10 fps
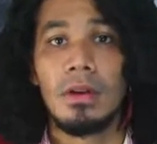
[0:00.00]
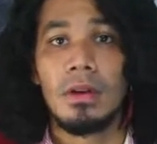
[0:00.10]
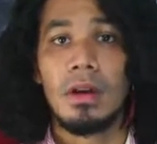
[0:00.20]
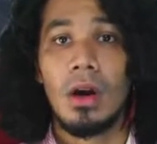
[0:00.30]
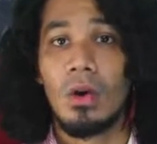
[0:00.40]

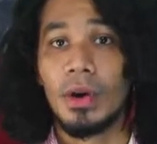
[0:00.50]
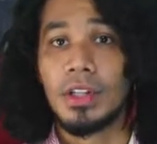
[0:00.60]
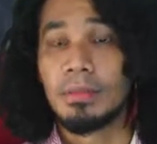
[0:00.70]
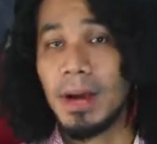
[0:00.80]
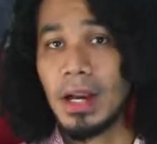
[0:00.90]
According
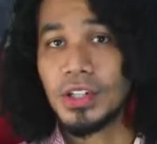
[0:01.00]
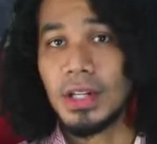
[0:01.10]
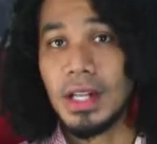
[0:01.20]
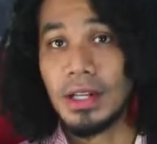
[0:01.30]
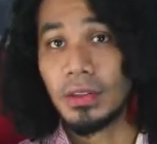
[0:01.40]
to Baksh,
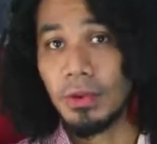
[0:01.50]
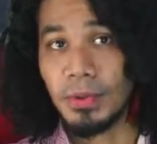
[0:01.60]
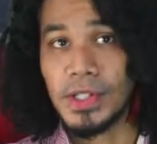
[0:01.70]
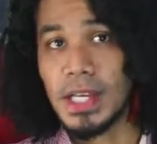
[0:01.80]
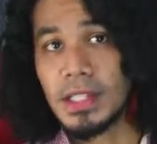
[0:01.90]

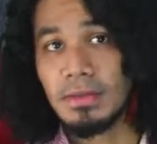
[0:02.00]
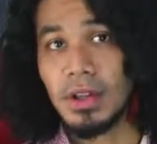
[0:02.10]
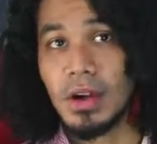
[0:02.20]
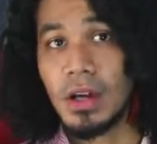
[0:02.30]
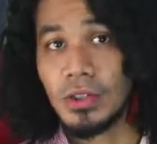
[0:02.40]
93% of the
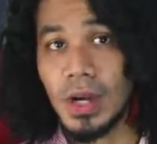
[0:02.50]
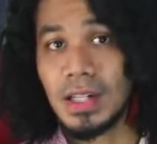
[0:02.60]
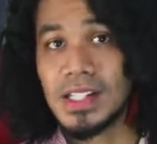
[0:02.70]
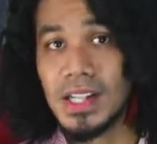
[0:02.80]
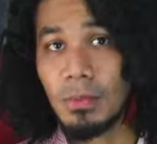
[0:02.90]
contract
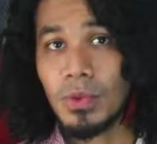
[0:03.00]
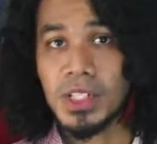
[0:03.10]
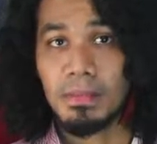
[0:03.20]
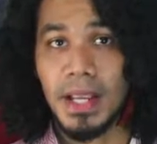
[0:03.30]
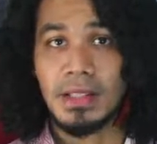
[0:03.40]
sum was
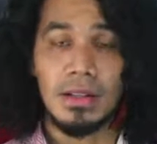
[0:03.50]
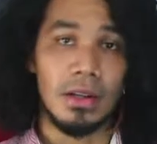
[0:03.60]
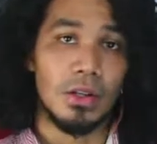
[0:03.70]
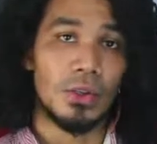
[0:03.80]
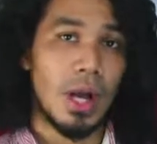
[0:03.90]
paid to the
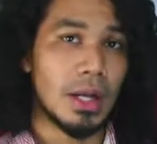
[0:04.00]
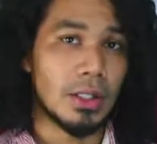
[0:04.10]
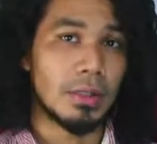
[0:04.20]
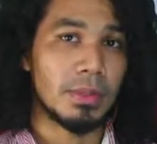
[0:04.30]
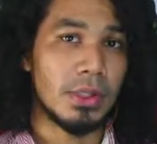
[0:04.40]

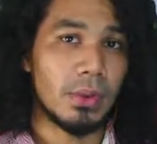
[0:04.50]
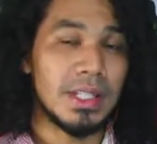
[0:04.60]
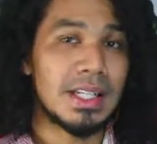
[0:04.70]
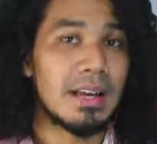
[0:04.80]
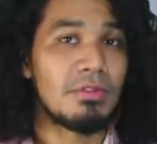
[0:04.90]
contractor, but only
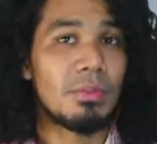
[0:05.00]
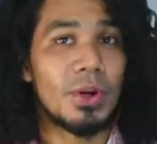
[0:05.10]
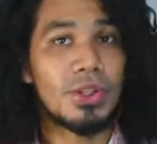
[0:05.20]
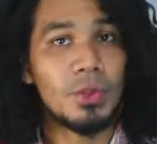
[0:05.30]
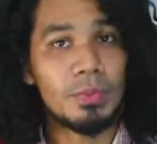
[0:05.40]

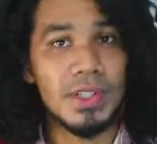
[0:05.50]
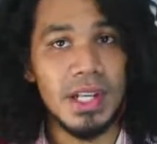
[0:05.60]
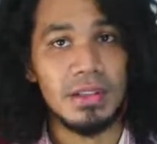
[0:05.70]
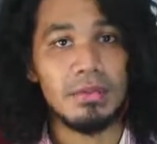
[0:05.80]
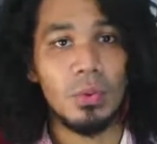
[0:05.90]

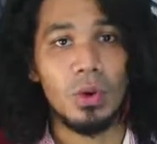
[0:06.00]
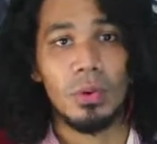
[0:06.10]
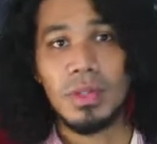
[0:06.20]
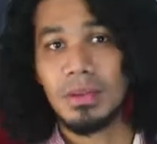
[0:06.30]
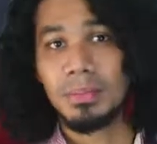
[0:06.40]
11.2% of the work
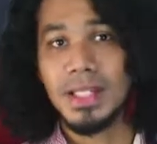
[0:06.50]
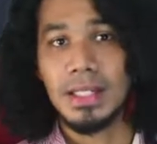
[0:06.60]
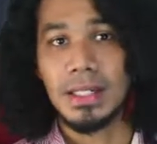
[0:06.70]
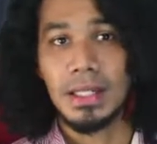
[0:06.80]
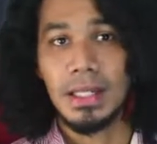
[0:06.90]
was
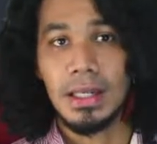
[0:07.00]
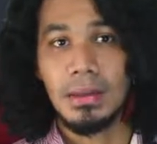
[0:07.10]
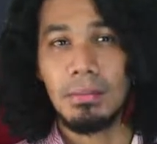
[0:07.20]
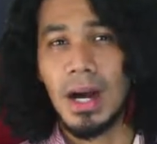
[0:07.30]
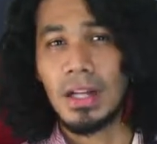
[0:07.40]
completed.
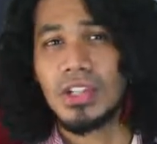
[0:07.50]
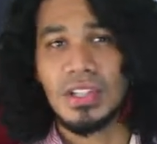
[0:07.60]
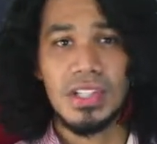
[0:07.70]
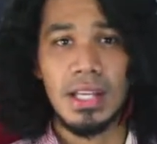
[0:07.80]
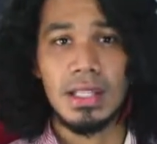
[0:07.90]
Baksh
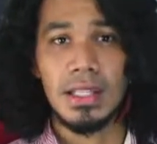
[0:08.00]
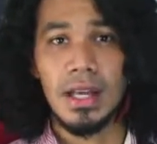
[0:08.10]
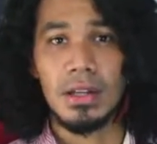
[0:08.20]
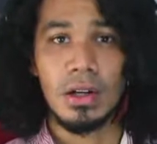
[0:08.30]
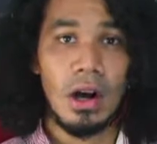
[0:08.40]
stated that
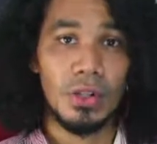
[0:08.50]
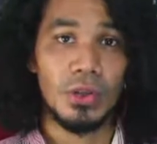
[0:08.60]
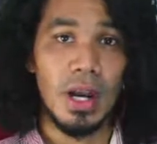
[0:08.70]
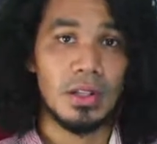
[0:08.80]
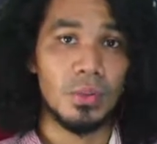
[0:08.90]
the
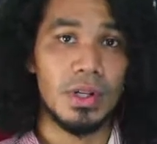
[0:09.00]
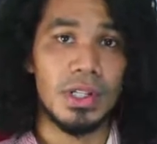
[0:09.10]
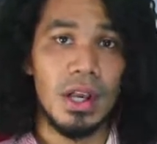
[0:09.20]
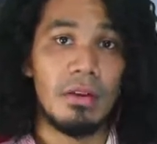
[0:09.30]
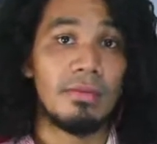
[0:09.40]
contract was
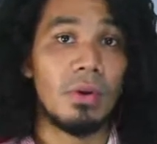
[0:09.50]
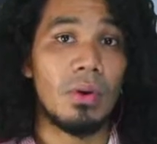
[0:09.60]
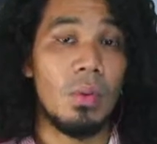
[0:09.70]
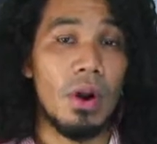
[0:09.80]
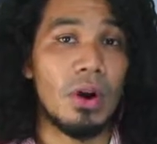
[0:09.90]
for
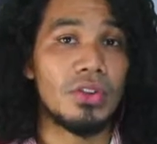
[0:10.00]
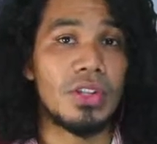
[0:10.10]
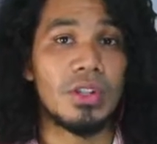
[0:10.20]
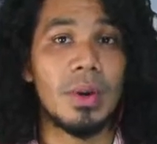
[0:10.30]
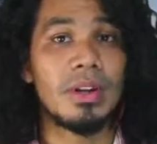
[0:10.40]

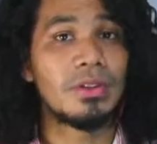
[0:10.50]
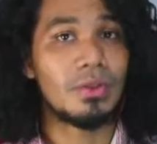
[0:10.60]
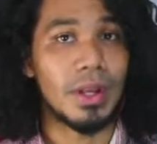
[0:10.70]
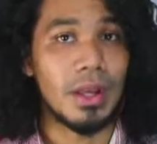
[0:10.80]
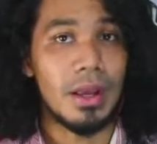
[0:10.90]

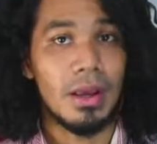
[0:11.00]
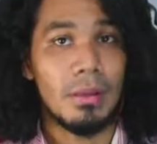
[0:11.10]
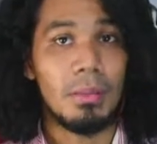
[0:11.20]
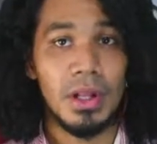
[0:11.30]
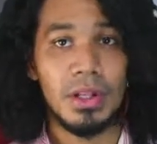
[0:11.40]
$123
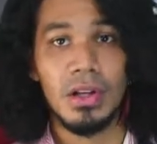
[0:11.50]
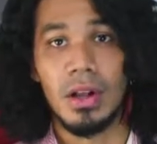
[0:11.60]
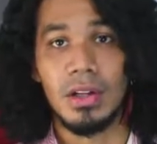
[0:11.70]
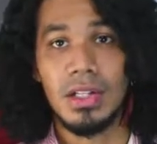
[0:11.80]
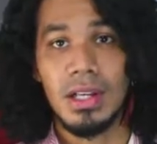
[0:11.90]
million
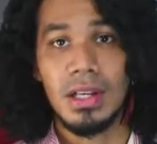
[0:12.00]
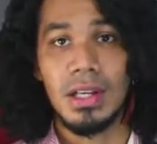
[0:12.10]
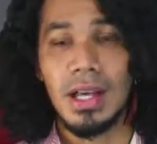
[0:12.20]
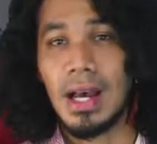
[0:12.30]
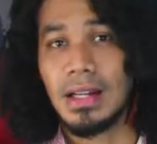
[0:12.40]

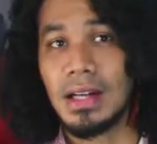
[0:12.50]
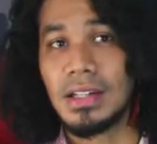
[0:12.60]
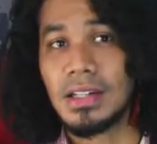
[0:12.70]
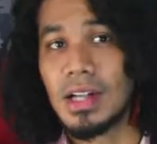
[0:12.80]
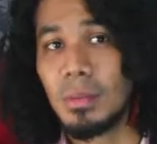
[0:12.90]
and added that the
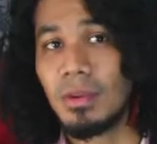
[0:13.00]
sum of